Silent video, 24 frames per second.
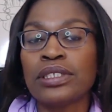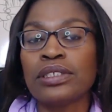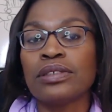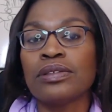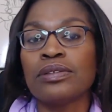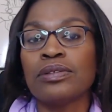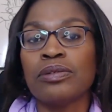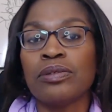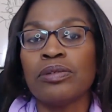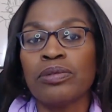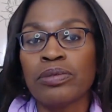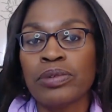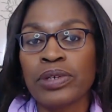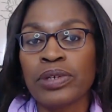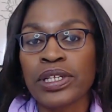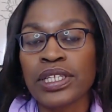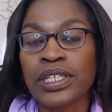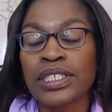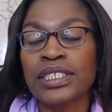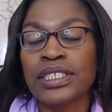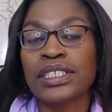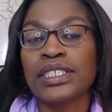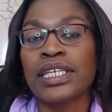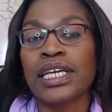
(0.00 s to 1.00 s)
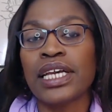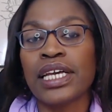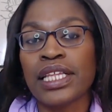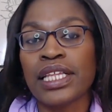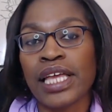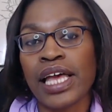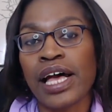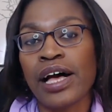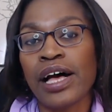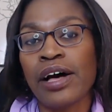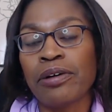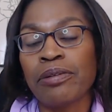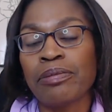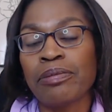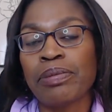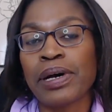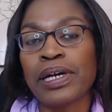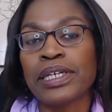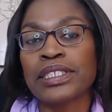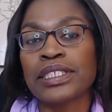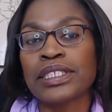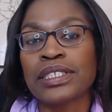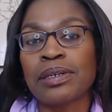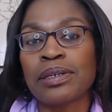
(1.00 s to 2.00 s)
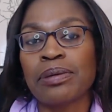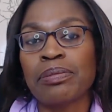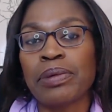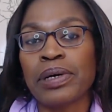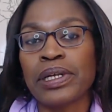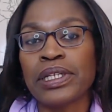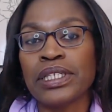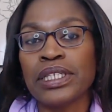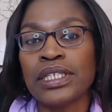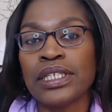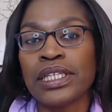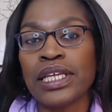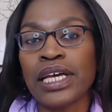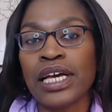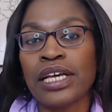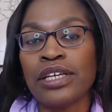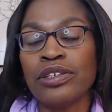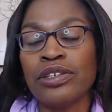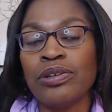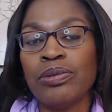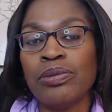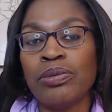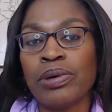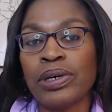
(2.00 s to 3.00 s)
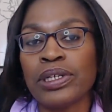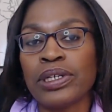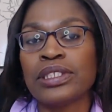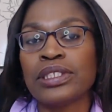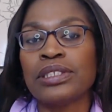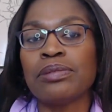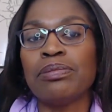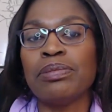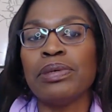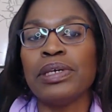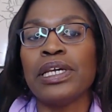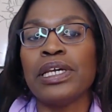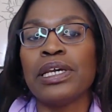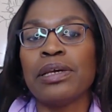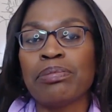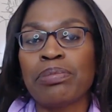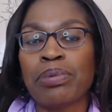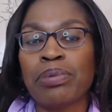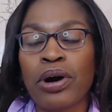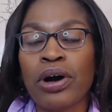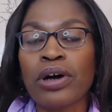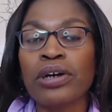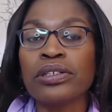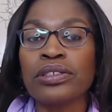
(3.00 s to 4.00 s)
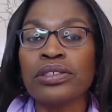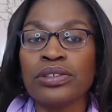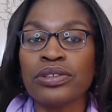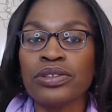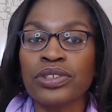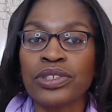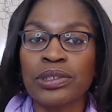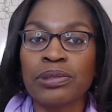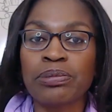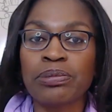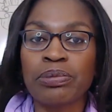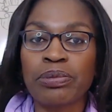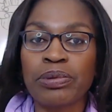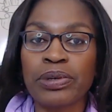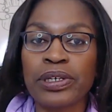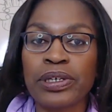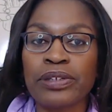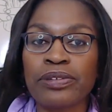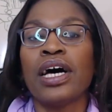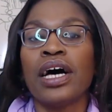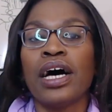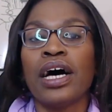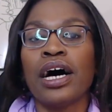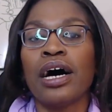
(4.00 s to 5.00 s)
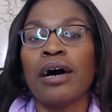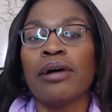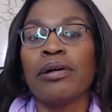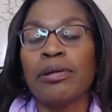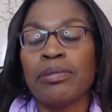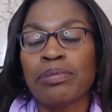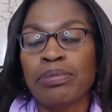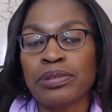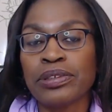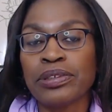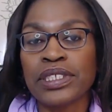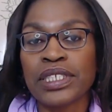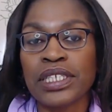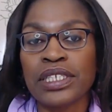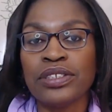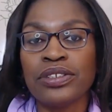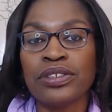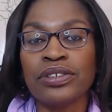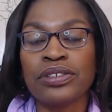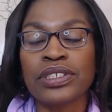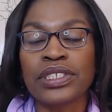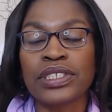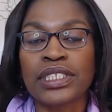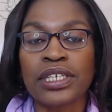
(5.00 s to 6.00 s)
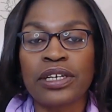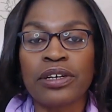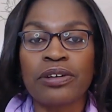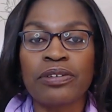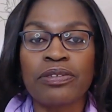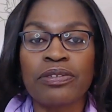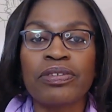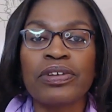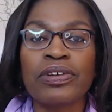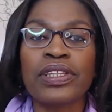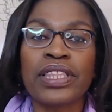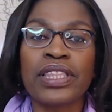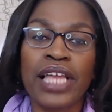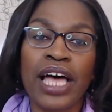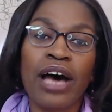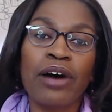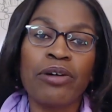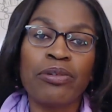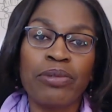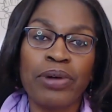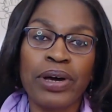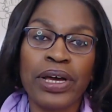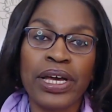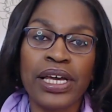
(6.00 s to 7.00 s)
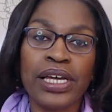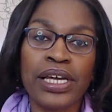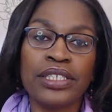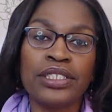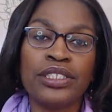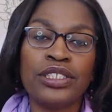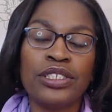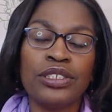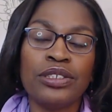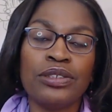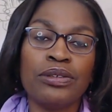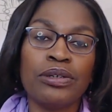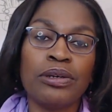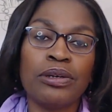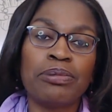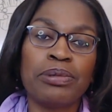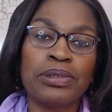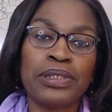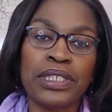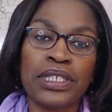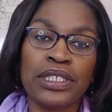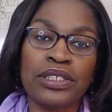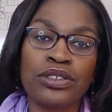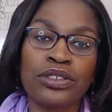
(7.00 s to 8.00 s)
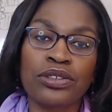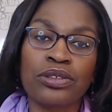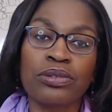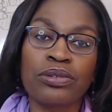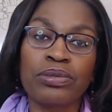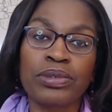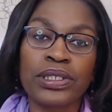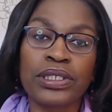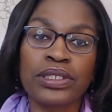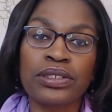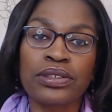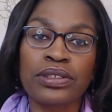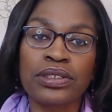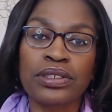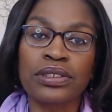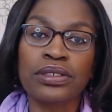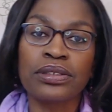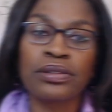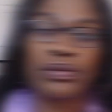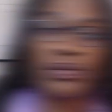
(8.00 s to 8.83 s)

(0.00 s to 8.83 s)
to really stand out by somebody that you want to be in partnership with and present yourself that way to a potential realtor.